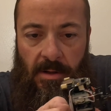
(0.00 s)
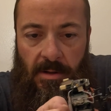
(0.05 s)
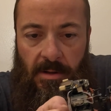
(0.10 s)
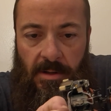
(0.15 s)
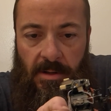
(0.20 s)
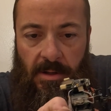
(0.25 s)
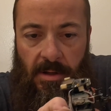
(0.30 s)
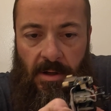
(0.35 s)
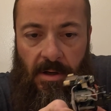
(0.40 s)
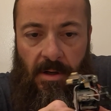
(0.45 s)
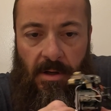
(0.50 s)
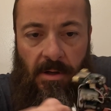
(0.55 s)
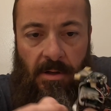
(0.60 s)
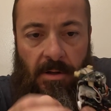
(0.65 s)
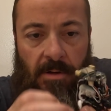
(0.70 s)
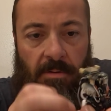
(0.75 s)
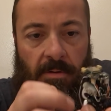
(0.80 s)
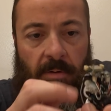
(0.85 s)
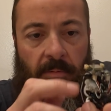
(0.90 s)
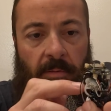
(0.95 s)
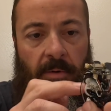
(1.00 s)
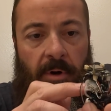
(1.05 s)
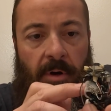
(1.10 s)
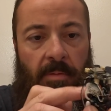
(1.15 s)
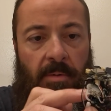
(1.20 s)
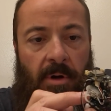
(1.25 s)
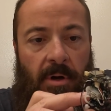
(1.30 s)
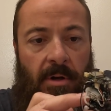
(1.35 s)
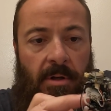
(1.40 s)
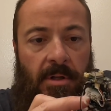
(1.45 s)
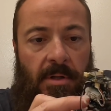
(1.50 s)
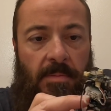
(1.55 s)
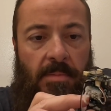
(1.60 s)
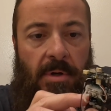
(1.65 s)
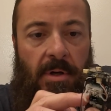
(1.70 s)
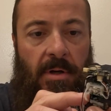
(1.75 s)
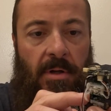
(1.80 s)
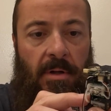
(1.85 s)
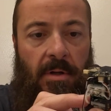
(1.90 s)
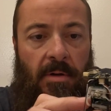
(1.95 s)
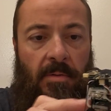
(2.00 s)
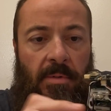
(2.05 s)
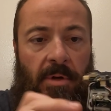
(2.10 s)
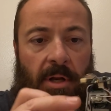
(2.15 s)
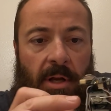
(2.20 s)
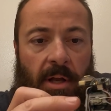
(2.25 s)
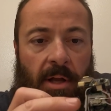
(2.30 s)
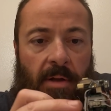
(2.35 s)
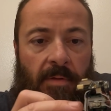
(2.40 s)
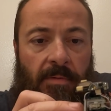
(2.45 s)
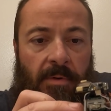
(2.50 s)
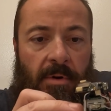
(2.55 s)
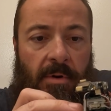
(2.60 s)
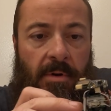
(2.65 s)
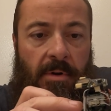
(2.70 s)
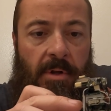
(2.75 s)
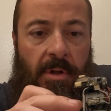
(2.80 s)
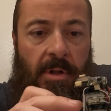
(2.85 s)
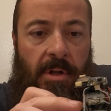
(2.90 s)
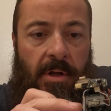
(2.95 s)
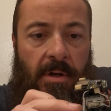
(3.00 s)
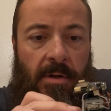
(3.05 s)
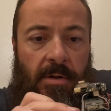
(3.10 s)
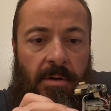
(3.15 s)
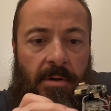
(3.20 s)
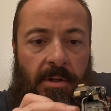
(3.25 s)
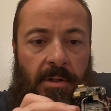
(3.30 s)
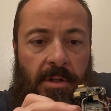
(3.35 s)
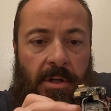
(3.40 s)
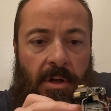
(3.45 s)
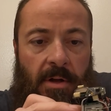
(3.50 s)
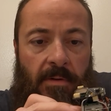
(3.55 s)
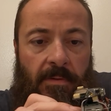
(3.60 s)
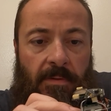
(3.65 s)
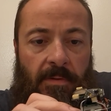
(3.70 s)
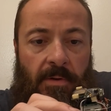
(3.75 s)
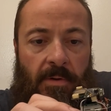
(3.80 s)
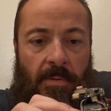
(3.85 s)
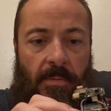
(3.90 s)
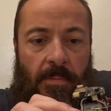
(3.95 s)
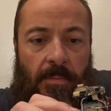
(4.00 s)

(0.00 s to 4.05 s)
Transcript: This hot glue, I'm worried about it just being a little bit heavier than that other stuff.